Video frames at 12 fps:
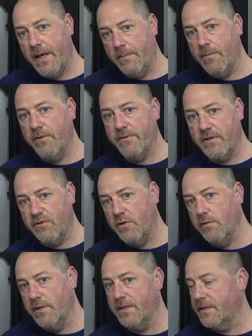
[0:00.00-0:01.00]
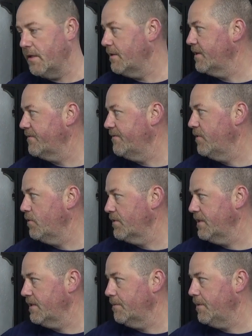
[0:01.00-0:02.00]
that moving jaw is. So this
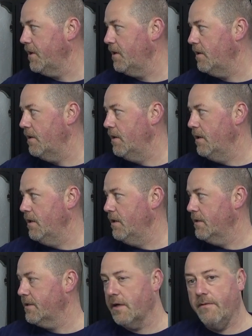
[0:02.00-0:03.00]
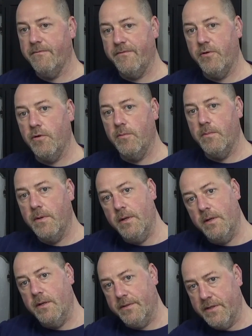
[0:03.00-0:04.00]
forces the part to conform
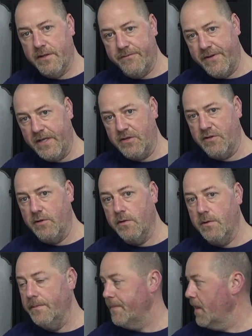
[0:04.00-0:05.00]
to the fixed jaw,